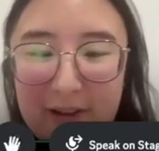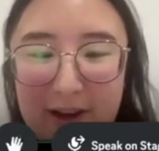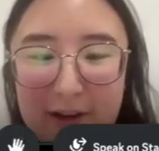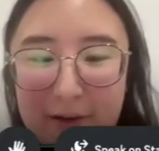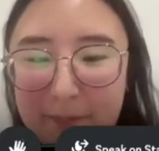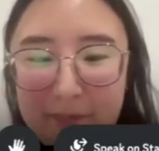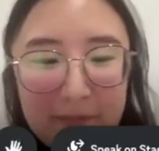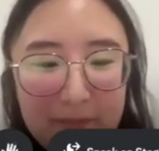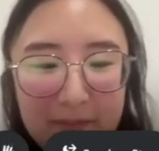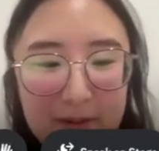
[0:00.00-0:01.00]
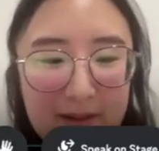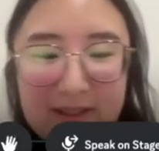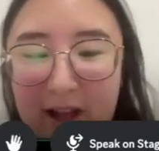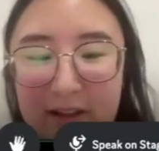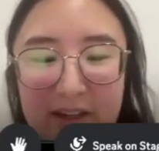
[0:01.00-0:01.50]
style
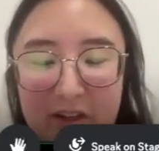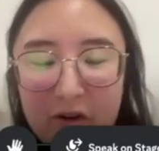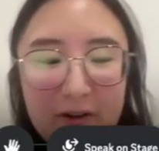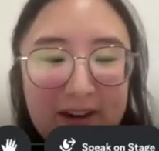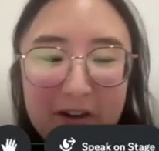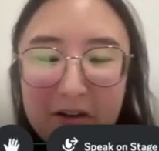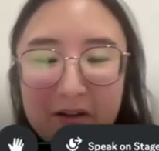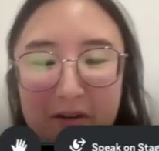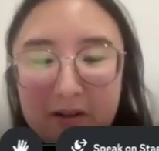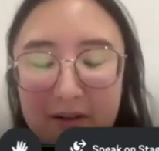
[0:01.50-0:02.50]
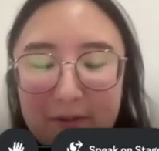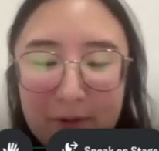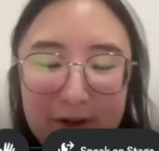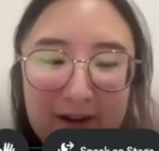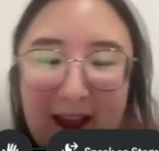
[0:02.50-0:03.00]
salad creator
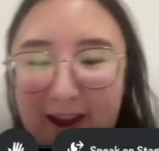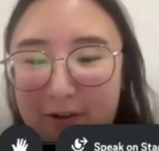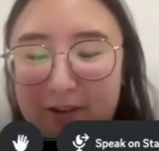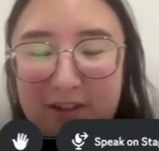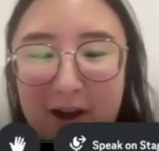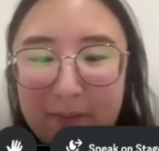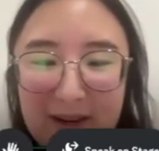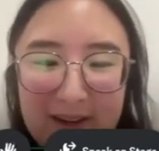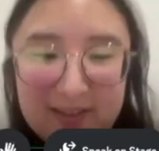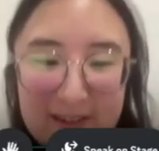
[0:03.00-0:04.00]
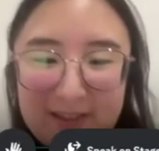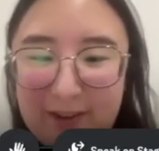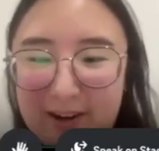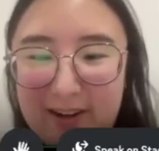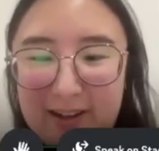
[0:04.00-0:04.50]
where you could add all the toppings and
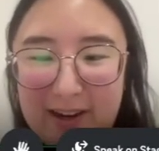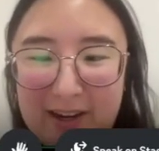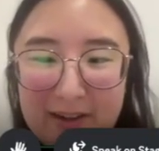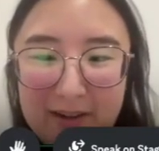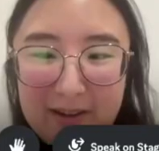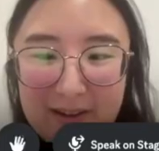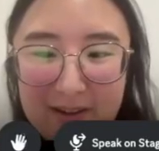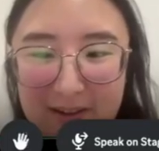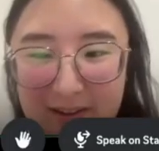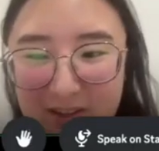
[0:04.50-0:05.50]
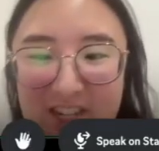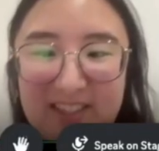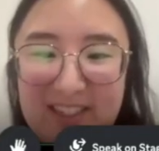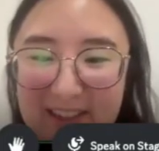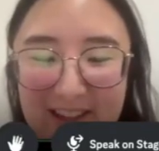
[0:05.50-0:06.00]
it's very
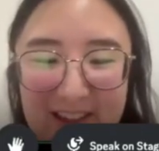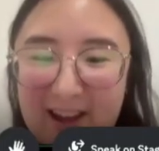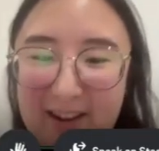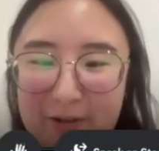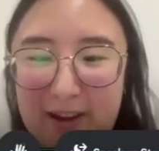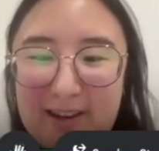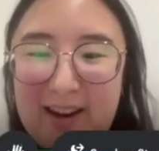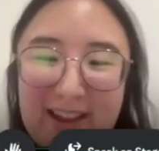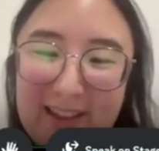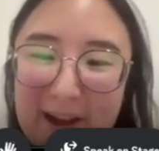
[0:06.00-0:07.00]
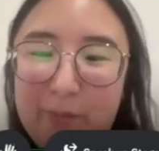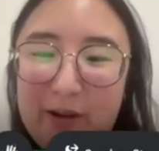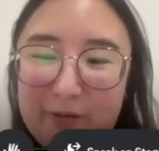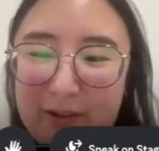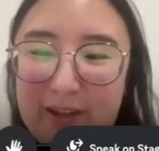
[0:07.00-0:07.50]
cheesy like that, or I think that
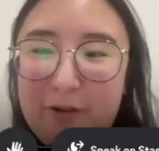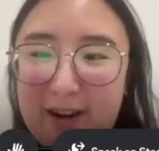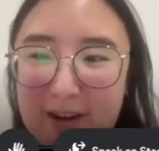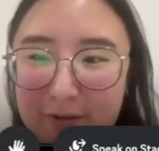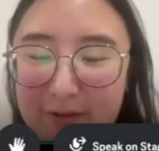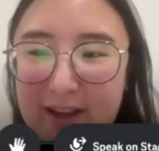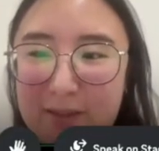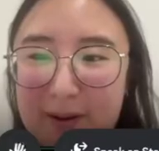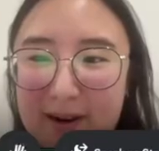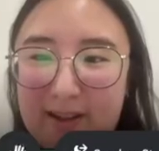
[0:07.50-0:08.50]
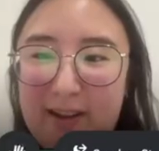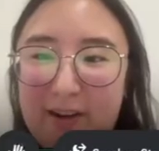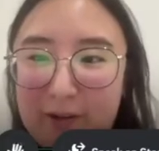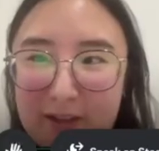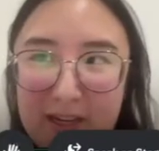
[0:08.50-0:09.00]
would be a really creative aspect
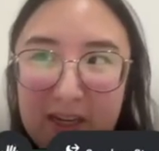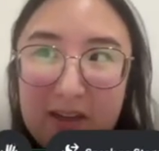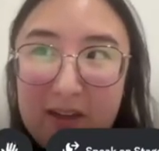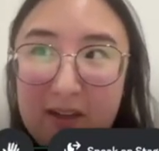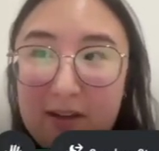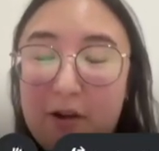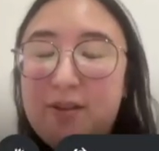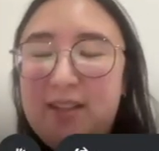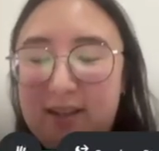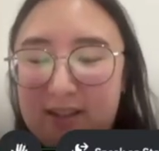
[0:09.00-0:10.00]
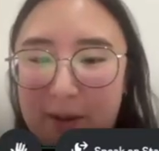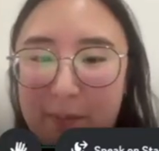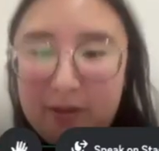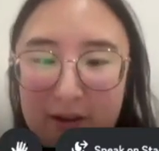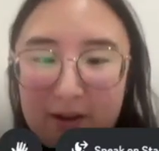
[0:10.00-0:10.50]
that really goes in
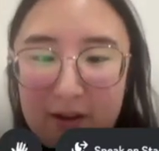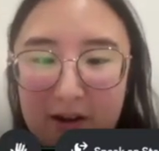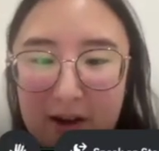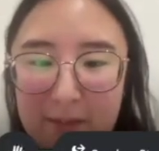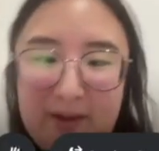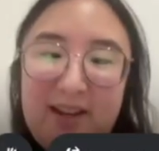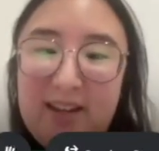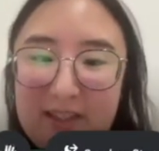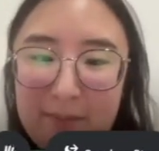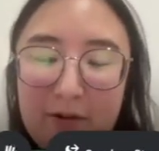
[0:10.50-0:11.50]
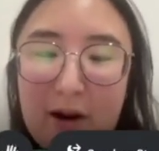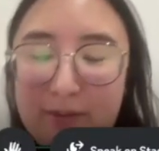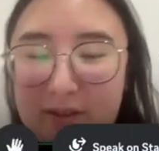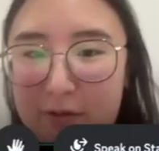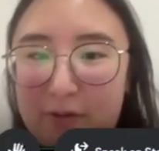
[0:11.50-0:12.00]
depth and takes the
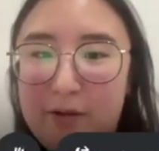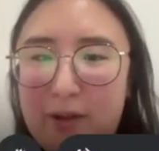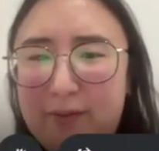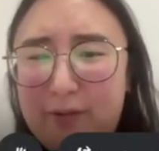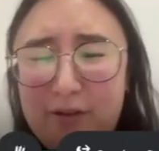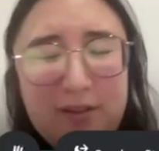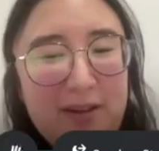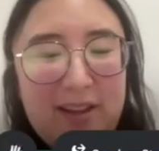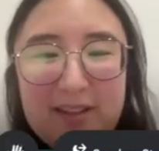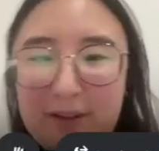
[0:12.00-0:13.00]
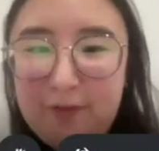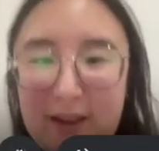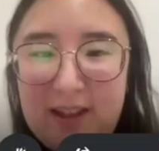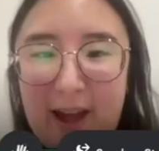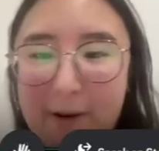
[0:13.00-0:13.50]
prompts to a new level. So I think stuff
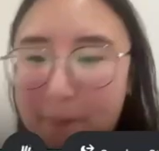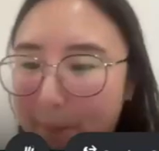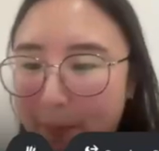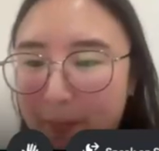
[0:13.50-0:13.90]
like that